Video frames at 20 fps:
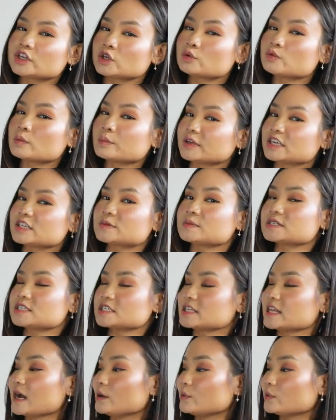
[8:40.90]
cute replacement
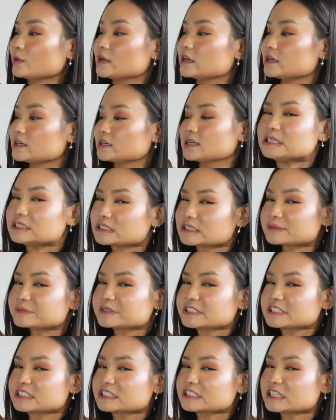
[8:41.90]
to that one.
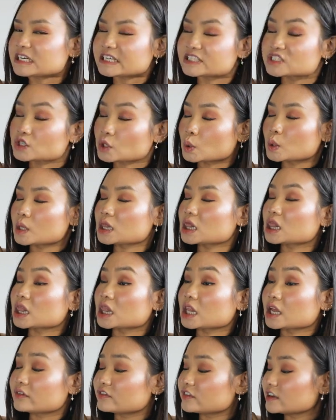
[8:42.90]
Ultimately, I don't
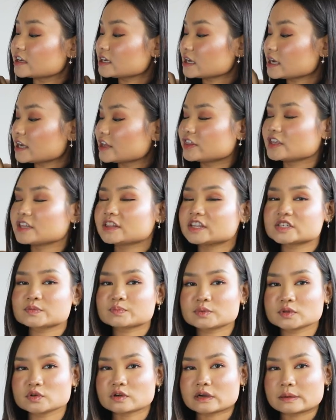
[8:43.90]
love it. I think this
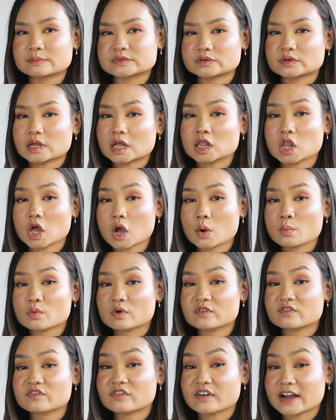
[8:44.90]
blue comes out a lot
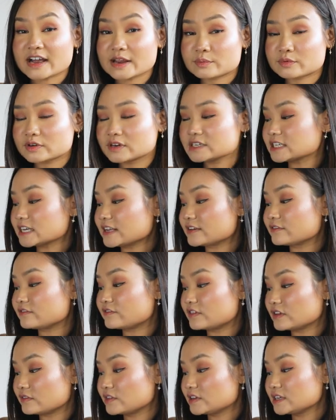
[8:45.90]
more vibrant and
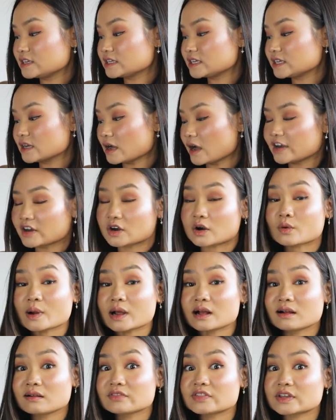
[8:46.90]
vivid I R
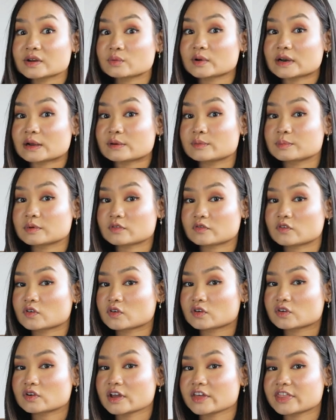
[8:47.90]
L than what I would
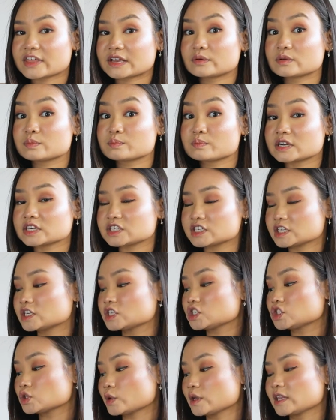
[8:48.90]
prefer. I think I would much
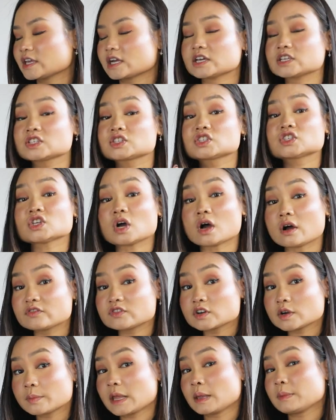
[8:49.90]
enjoy like a
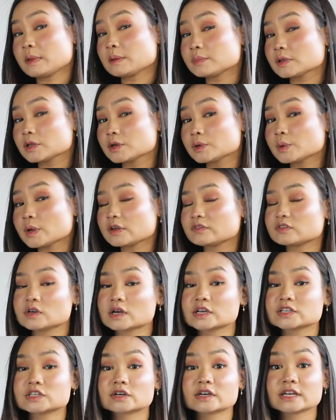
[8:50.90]
softer baby blue. If you
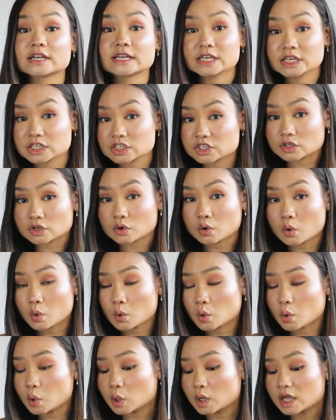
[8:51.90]
guys are into the
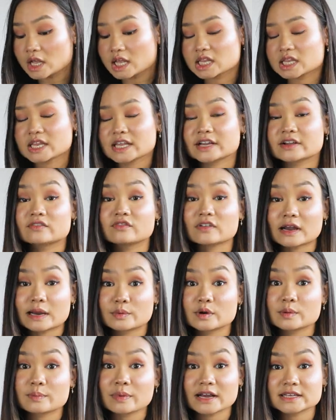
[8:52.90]
whole like
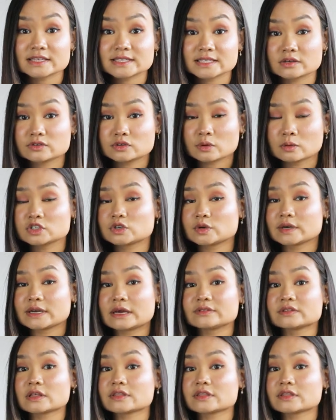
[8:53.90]
vibrant pastel tones right now,